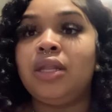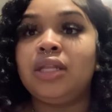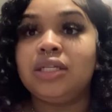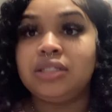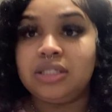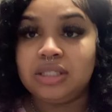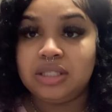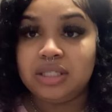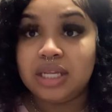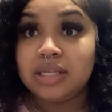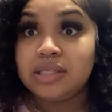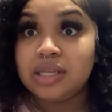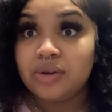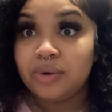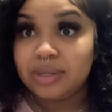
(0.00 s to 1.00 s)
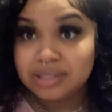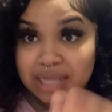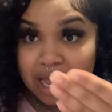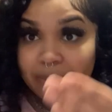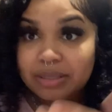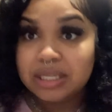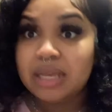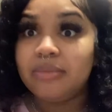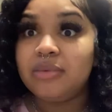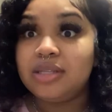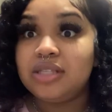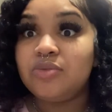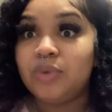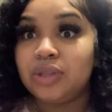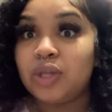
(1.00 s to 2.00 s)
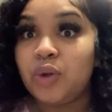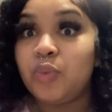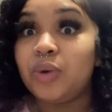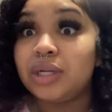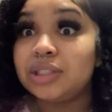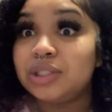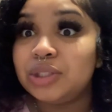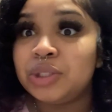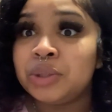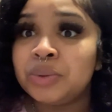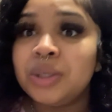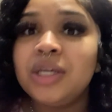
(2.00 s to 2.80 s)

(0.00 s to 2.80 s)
This is 10-10 on a timestamp. This is what they're wanting to do.